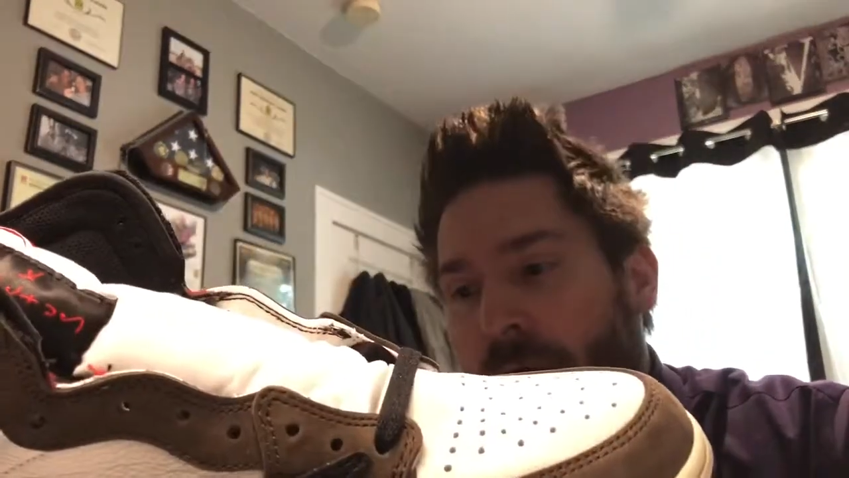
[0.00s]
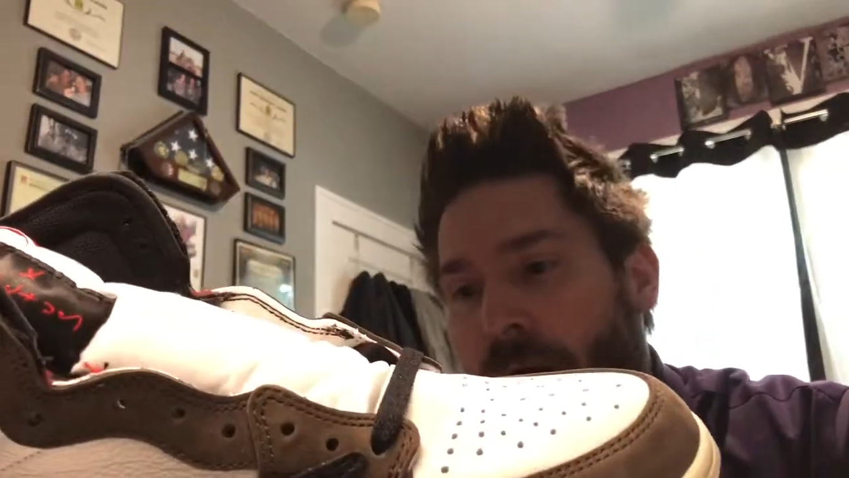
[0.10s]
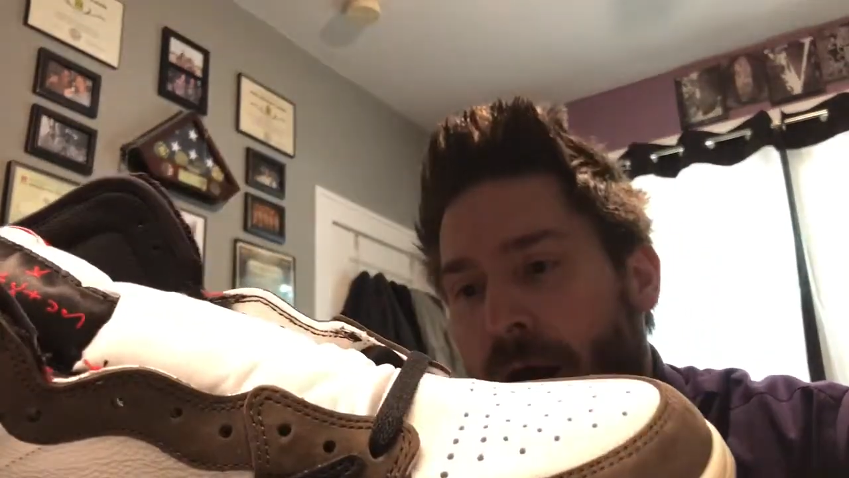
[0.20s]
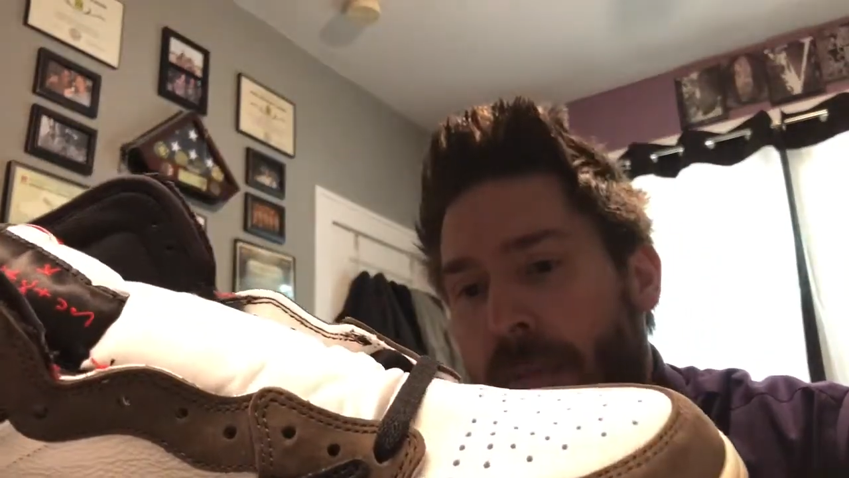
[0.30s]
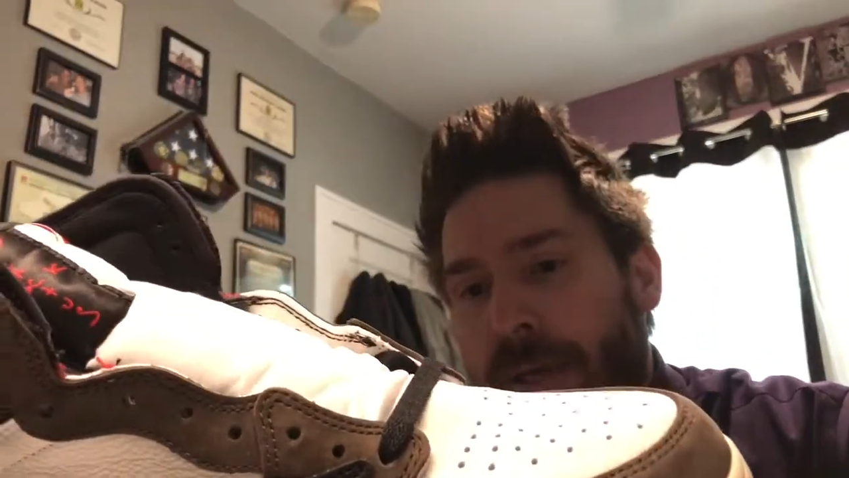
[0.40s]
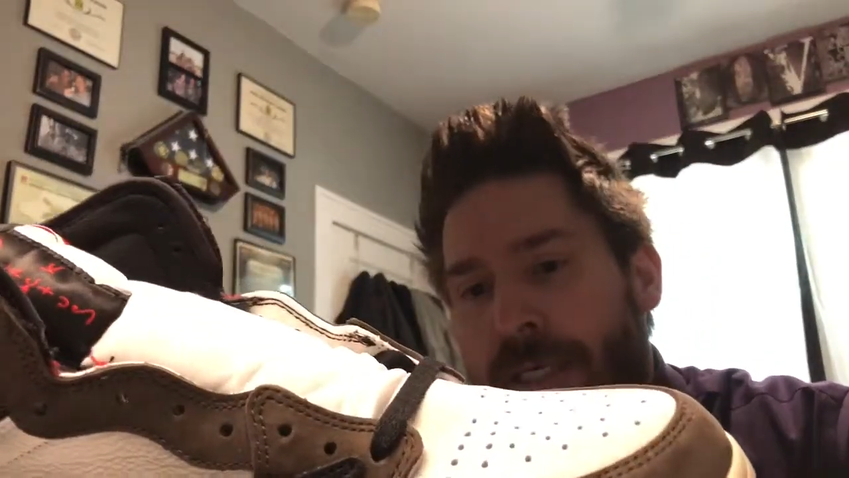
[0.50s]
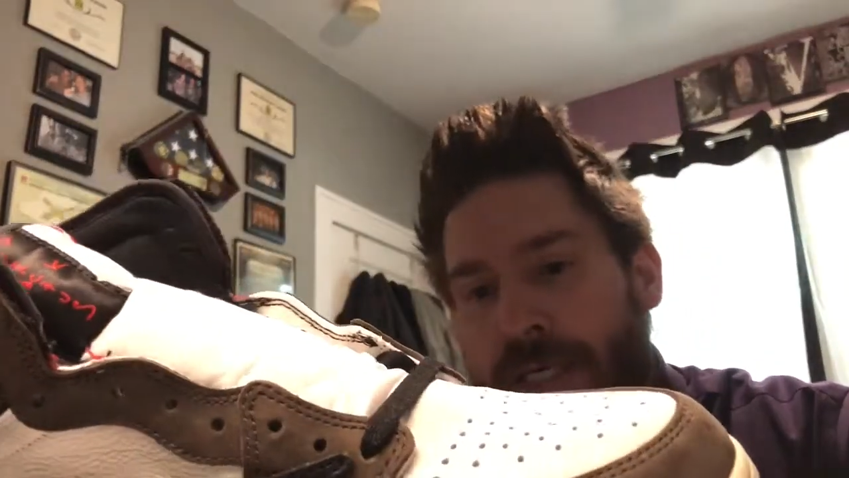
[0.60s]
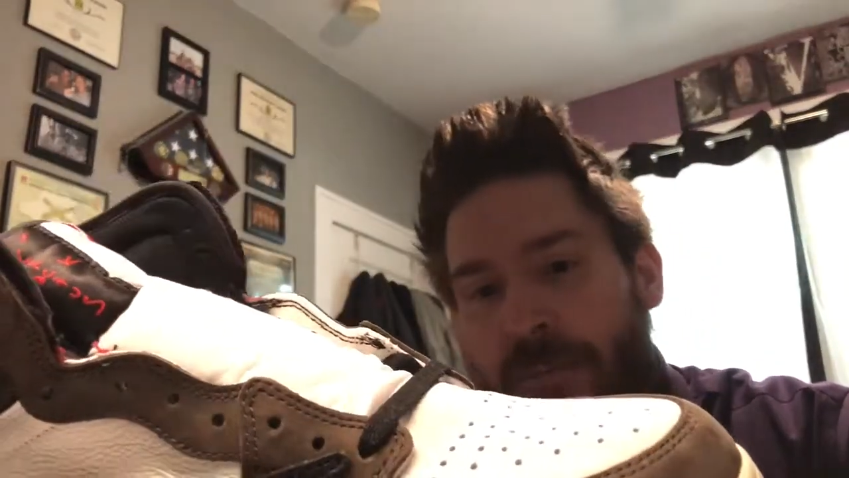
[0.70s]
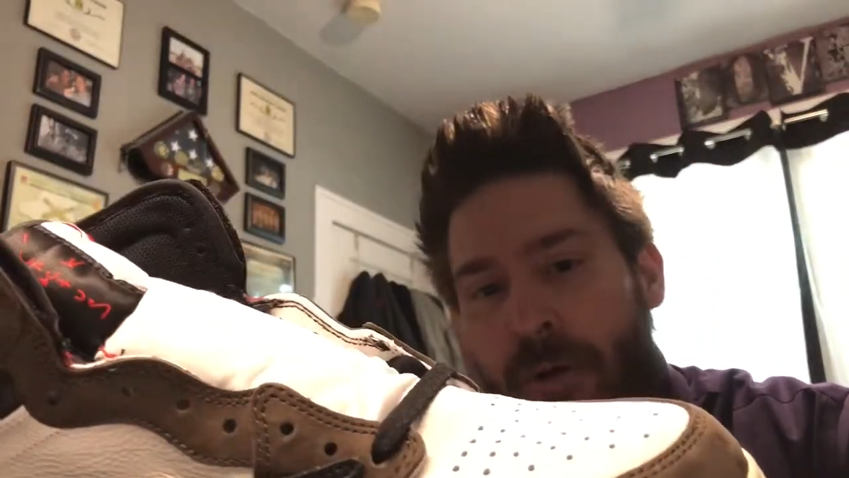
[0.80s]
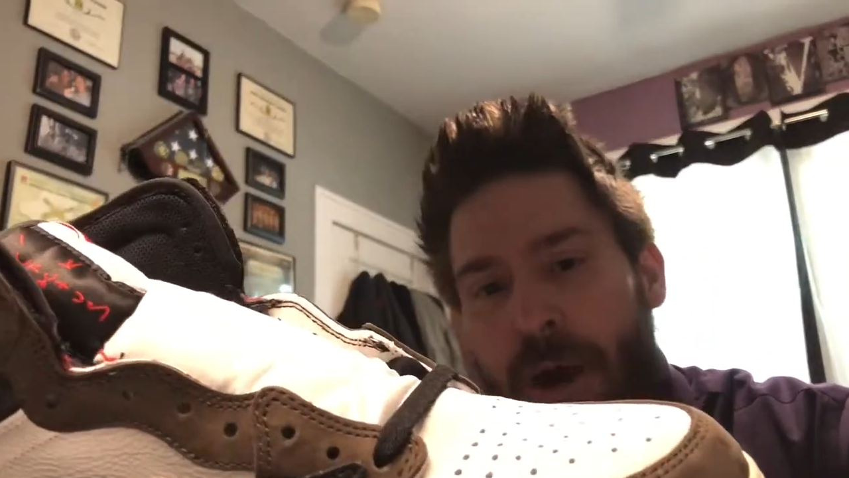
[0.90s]
I
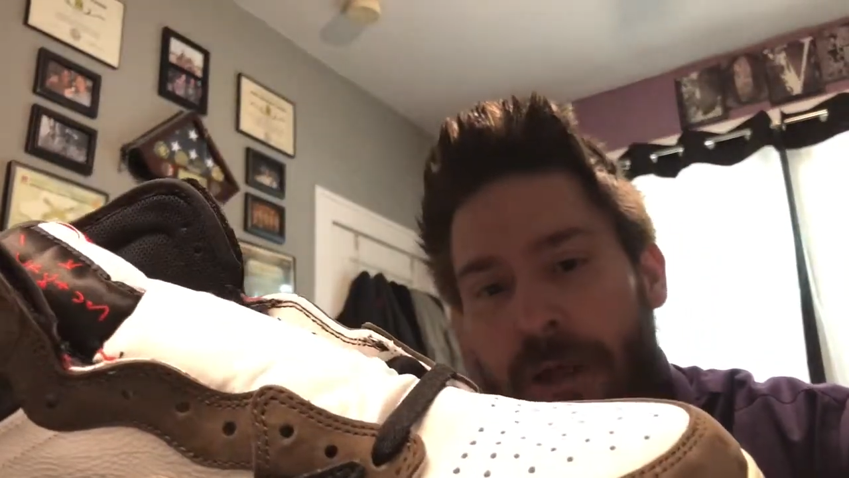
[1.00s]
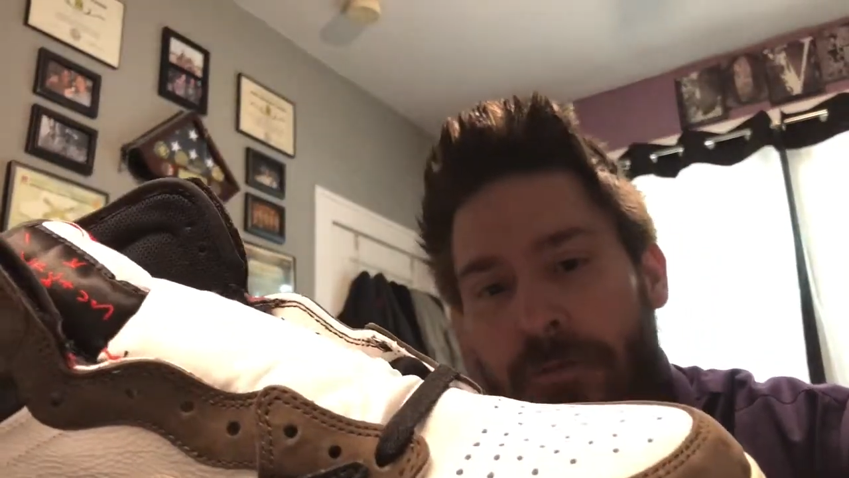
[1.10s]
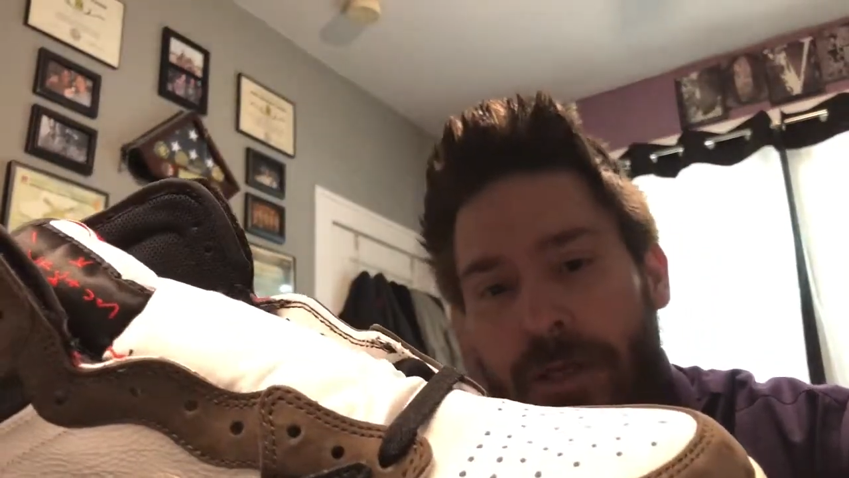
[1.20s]
text my wife.